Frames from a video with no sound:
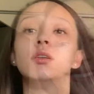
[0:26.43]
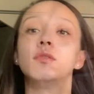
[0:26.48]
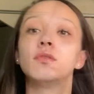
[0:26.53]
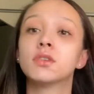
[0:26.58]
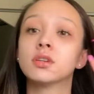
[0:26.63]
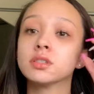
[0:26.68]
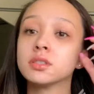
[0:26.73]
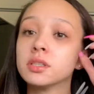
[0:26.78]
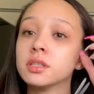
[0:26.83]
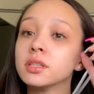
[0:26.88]

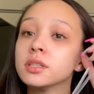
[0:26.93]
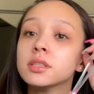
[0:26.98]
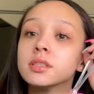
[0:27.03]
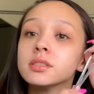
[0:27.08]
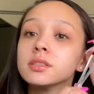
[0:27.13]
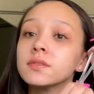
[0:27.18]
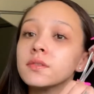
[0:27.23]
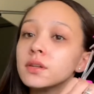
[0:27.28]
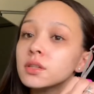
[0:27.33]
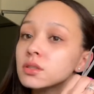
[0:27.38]
First
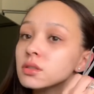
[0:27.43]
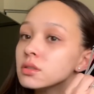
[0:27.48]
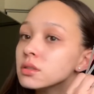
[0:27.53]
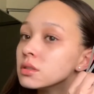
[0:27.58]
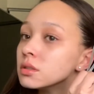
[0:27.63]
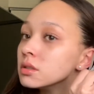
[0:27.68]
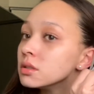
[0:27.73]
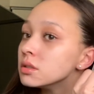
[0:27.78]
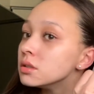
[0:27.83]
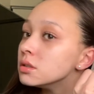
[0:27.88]
things first,
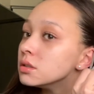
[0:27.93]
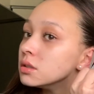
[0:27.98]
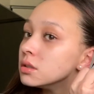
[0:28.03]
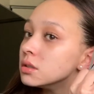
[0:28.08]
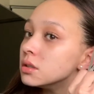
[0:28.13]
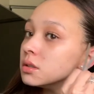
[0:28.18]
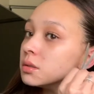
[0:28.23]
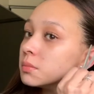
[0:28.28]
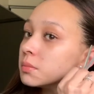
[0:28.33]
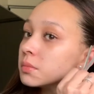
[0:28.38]

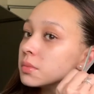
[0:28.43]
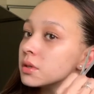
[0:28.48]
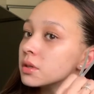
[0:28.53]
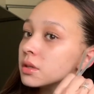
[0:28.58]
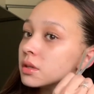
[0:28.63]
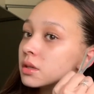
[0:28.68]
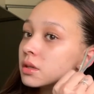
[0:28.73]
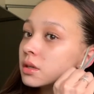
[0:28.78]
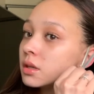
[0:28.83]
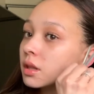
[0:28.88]

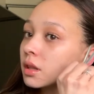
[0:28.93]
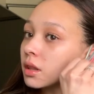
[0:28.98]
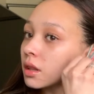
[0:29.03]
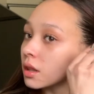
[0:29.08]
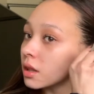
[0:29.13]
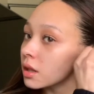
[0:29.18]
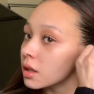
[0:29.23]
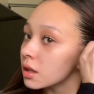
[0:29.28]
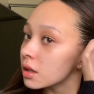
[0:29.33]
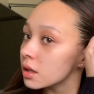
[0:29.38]
put
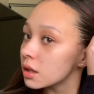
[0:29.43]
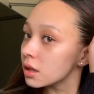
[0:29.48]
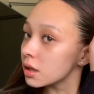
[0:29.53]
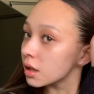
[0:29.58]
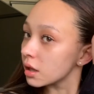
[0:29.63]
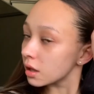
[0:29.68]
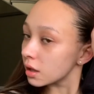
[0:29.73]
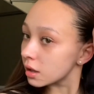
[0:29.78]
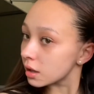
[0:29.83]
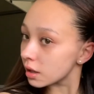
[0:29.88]

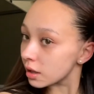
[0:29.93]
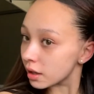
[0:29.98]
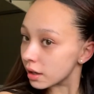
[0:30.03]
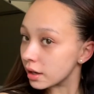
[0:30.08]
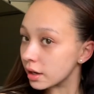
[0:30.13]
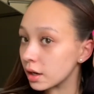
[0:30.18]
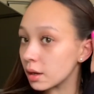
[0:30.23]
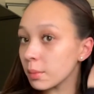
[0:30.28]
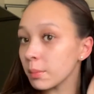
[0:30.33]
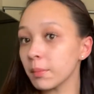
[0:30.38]
the
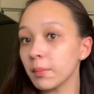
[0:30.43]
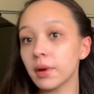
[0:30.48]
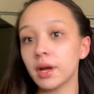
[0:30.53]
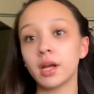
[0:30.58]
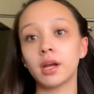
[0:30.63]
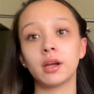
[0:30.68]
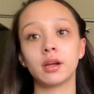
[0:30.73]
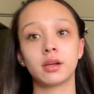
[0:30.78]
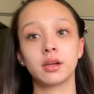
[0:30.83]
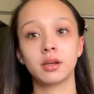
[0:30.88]
hair
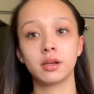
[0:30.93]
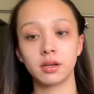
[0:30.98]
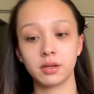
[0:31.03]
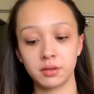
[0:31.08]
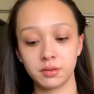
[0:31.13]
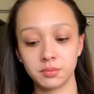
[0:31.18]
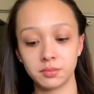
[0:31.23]
back.